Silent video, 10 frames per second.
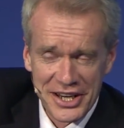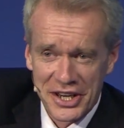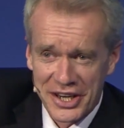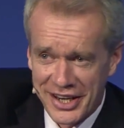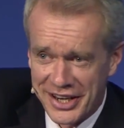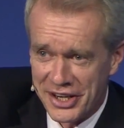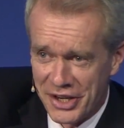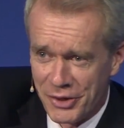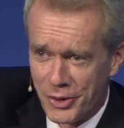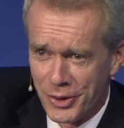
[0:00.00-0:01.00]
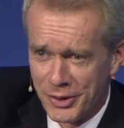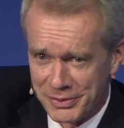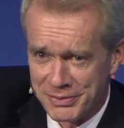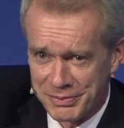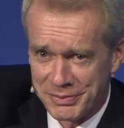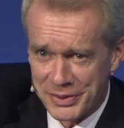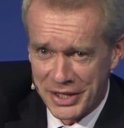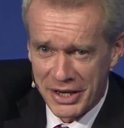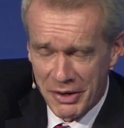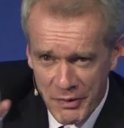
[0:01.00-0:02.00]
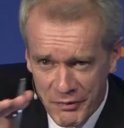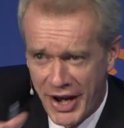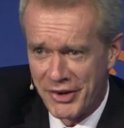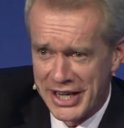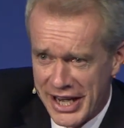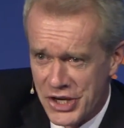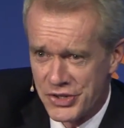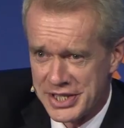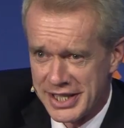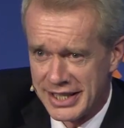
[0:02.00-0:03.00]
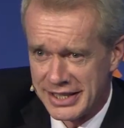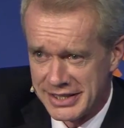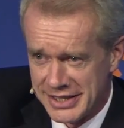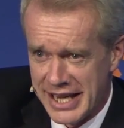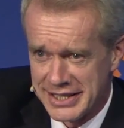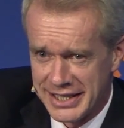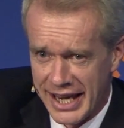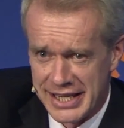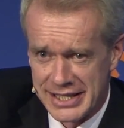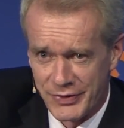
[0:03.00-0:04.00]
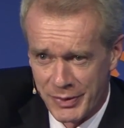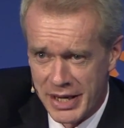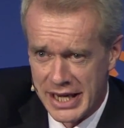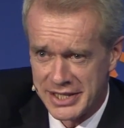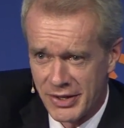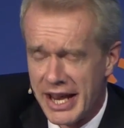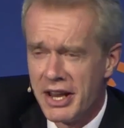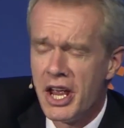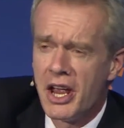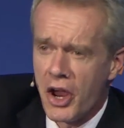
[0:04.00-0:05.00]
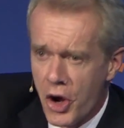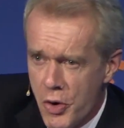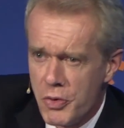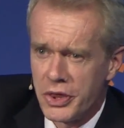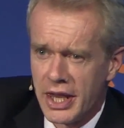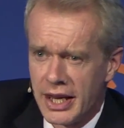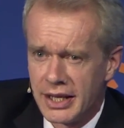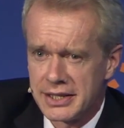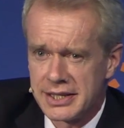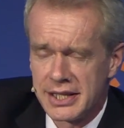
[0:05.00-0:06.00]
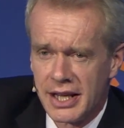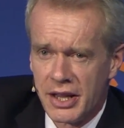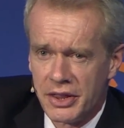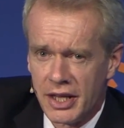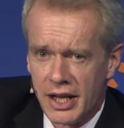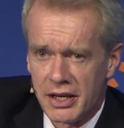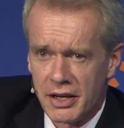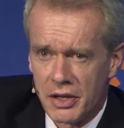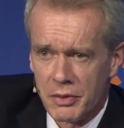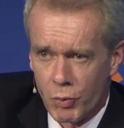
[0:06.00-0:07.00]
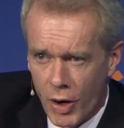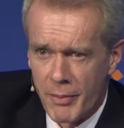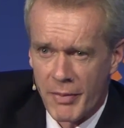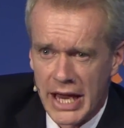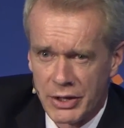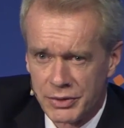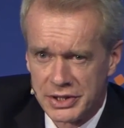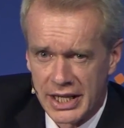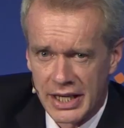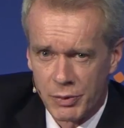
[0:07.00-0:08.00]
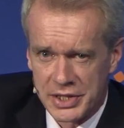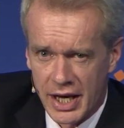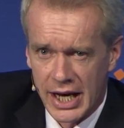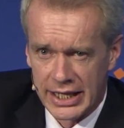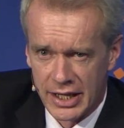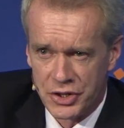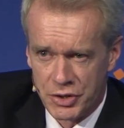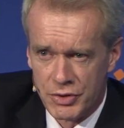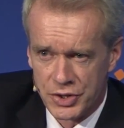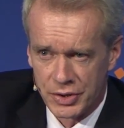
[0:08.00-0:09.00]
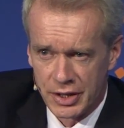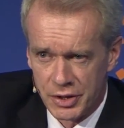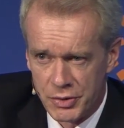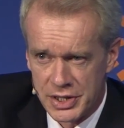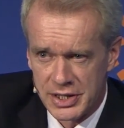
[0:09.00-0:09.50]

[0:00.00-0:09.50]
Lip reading: you're all a very interesting test case for me. So who thinks that what Michael did was highly unusual, and who,